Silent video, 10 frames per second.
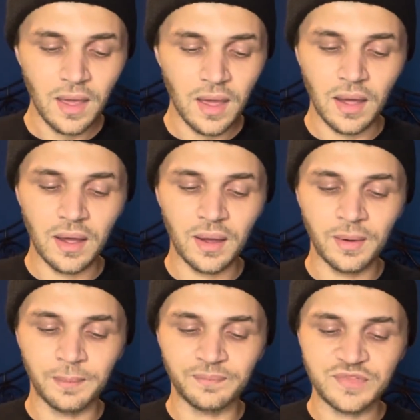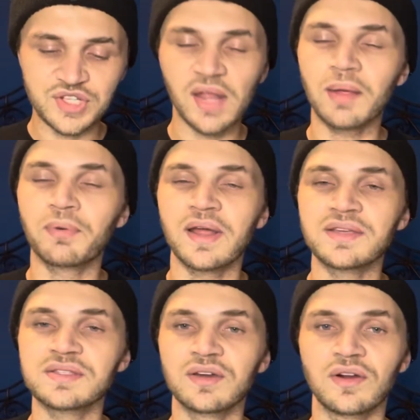Um, Jayla
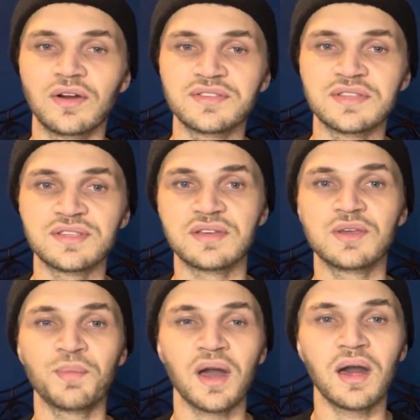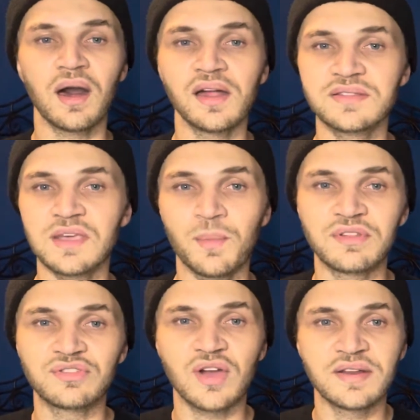pranks the girls and says, oh my God,
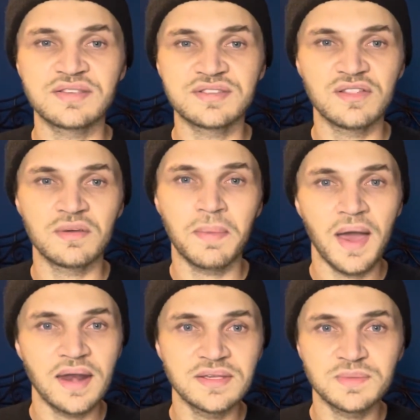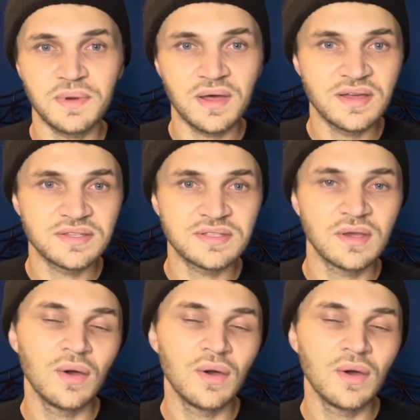someone's trying to steal the baddies bus.